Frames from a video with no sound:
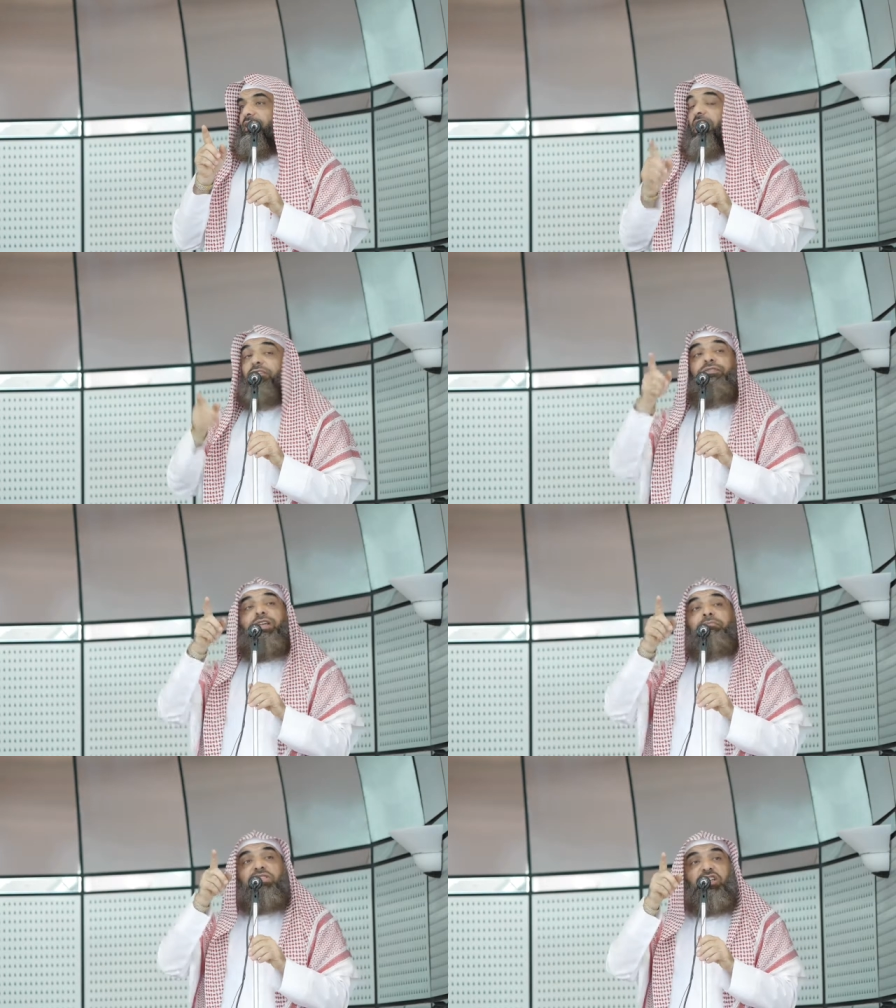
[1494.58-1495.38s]
give
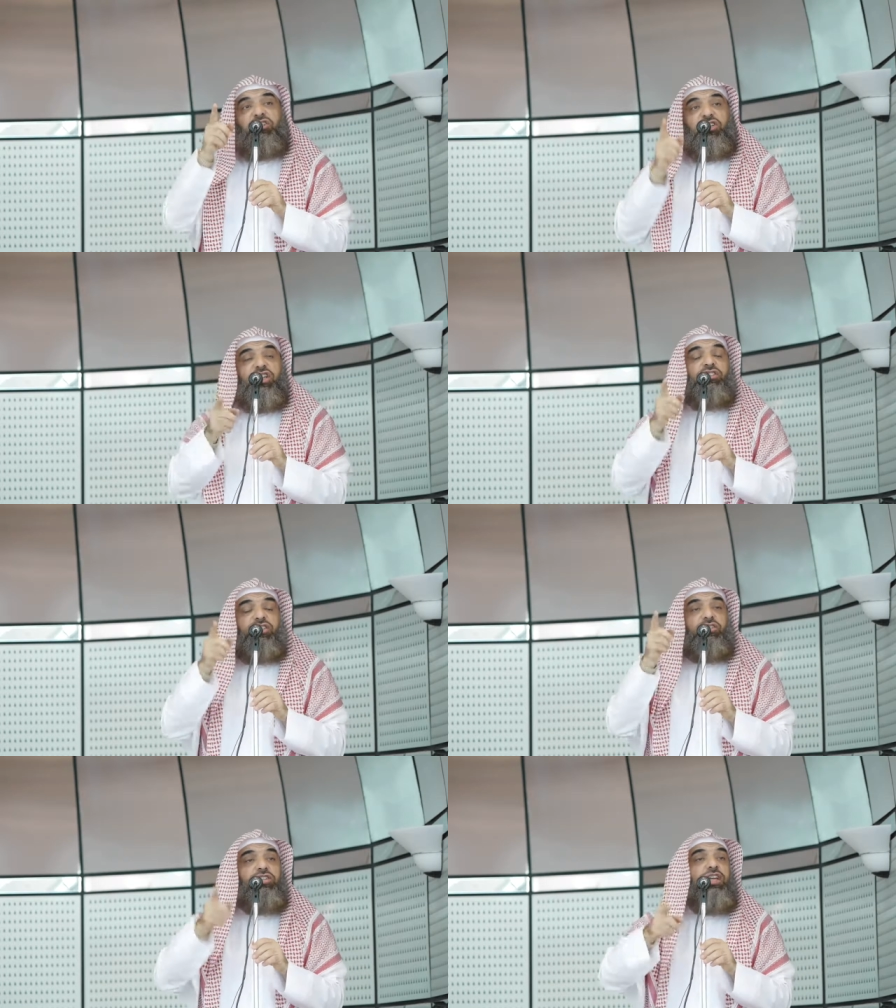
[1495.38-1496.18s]
them
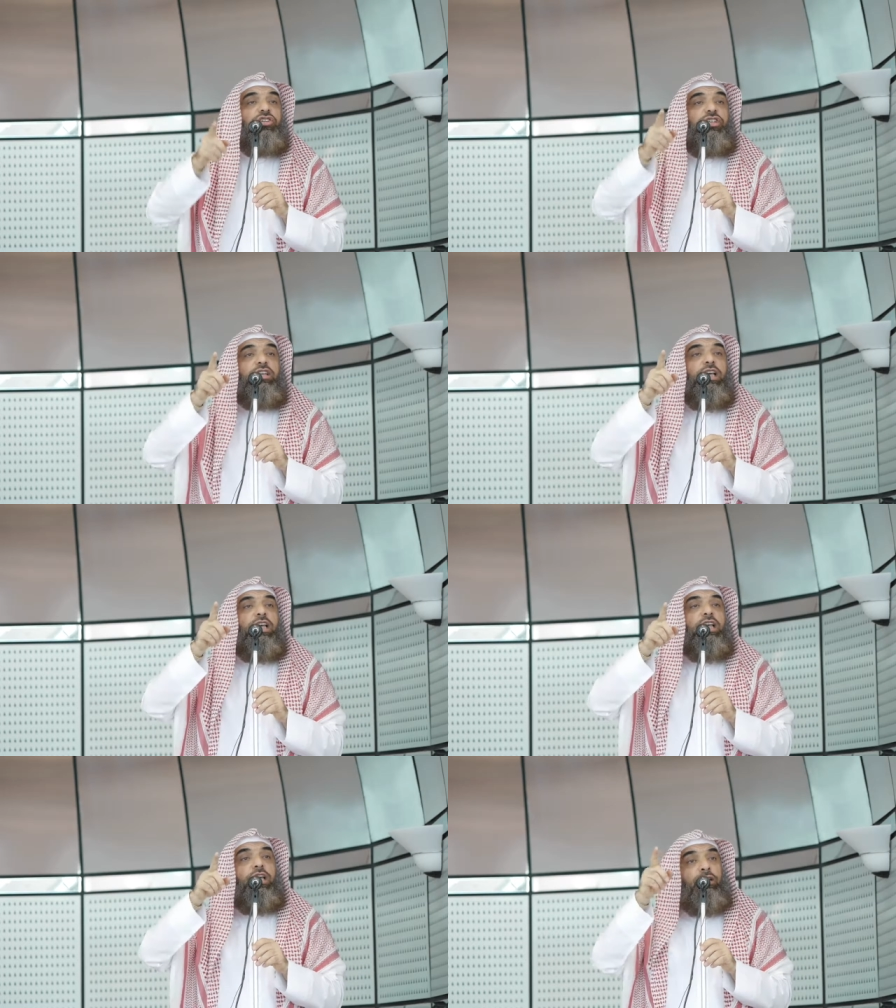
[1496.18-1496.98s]

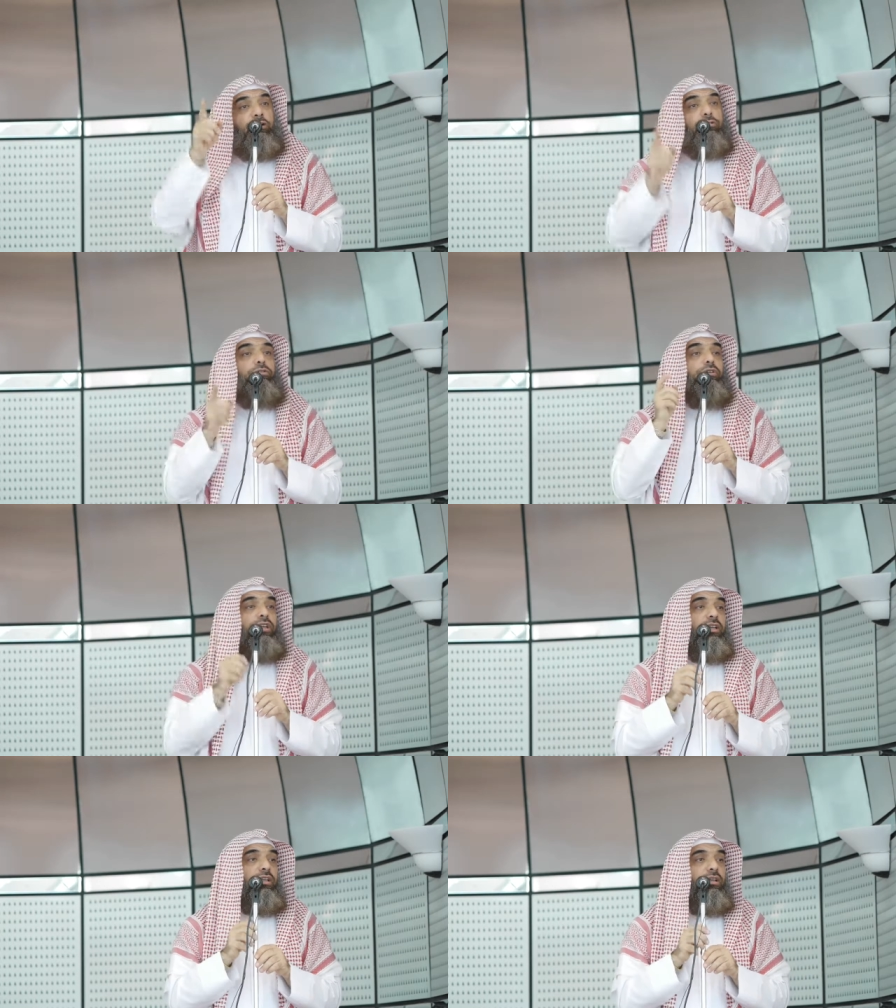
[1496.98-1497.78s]
succession in
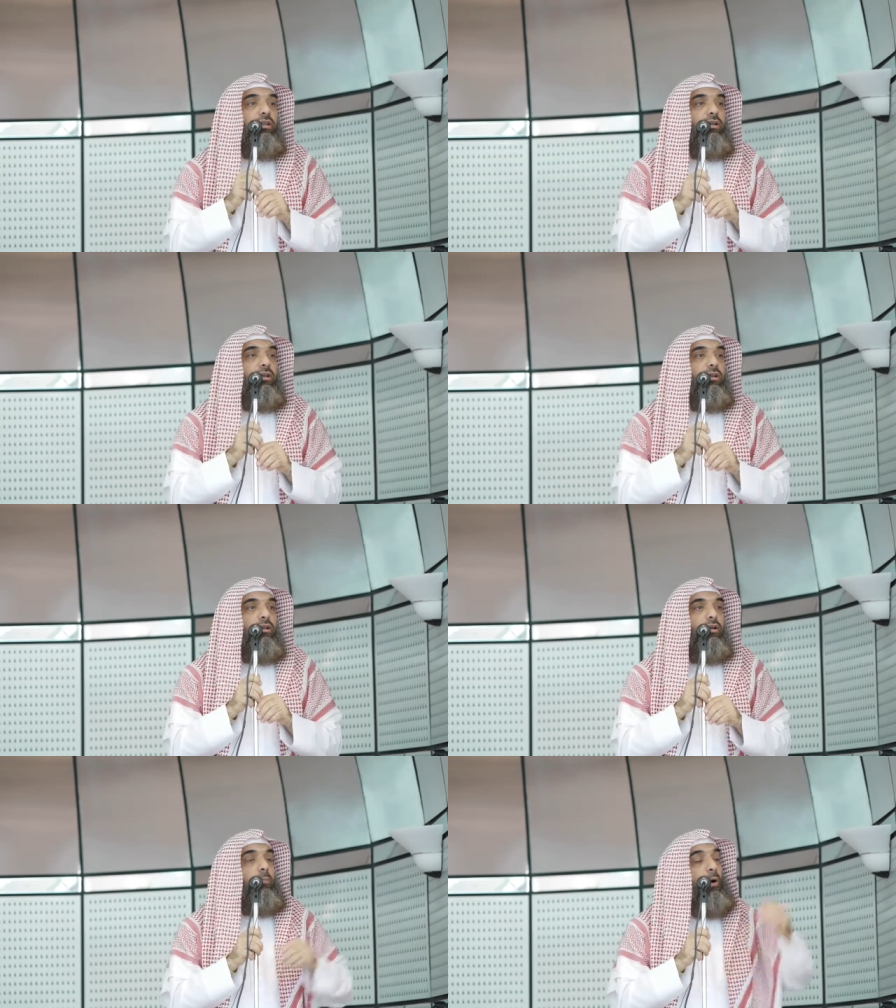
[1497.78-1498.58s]
authority
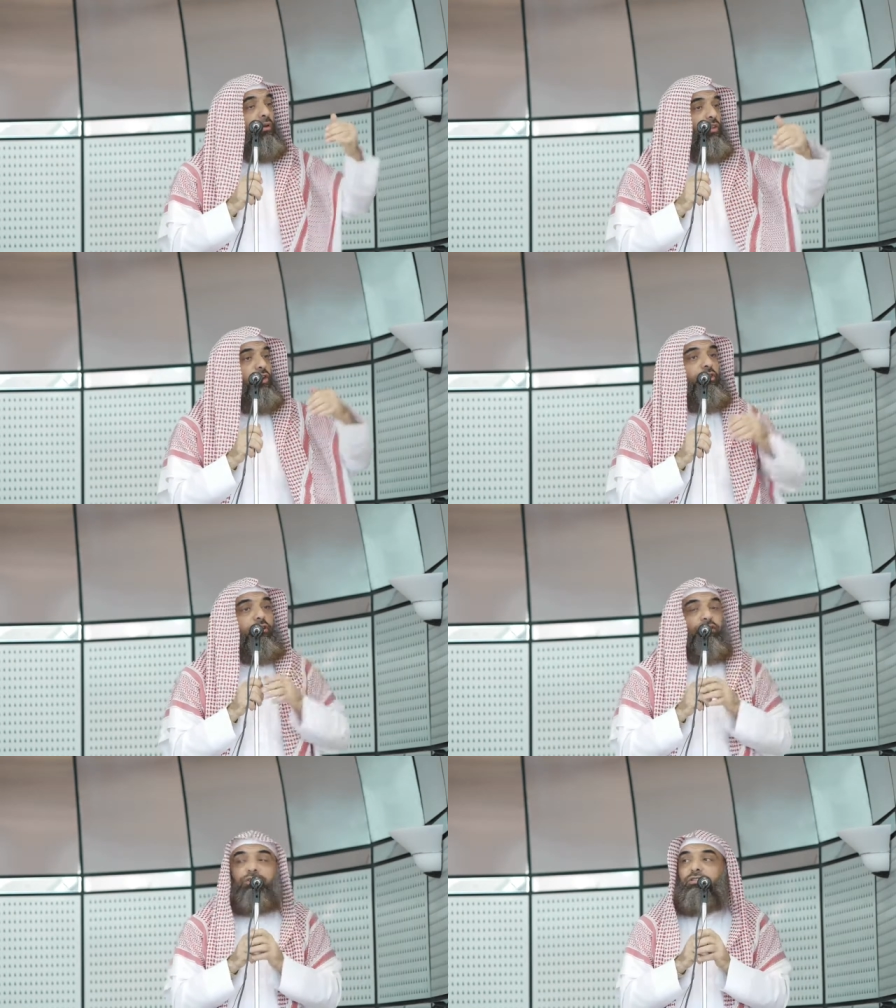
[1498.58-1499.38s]
upon the
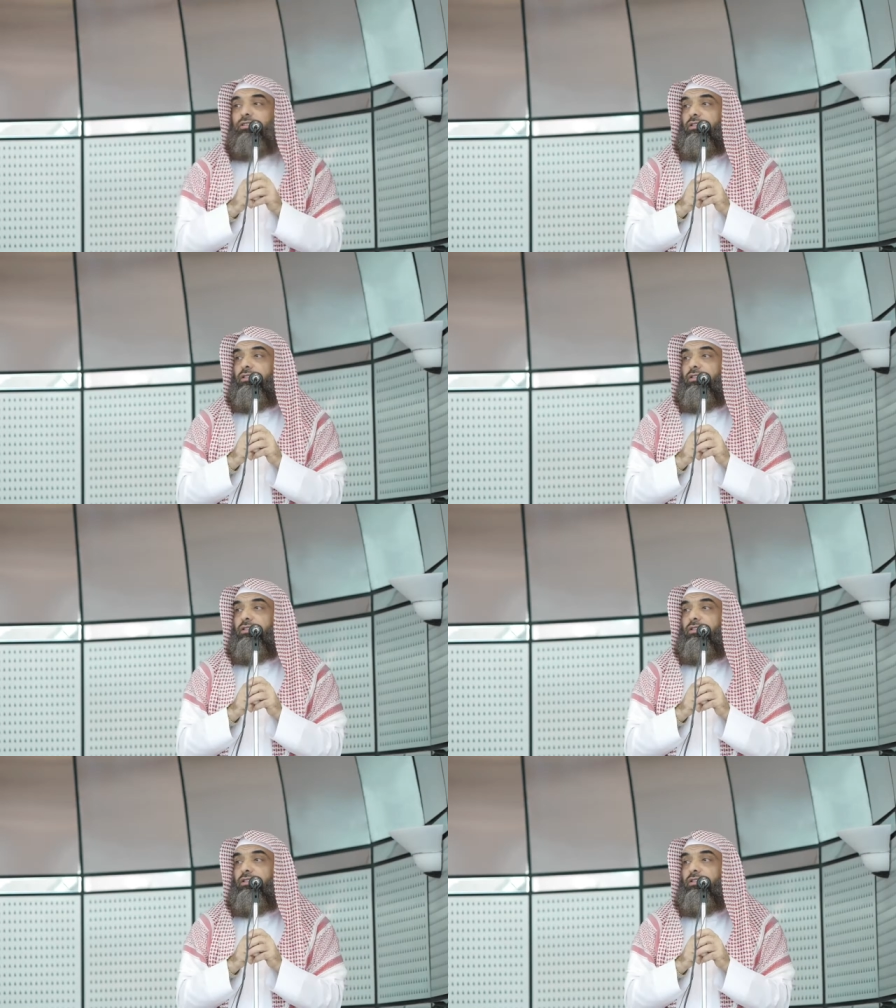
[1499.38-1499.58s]
earth.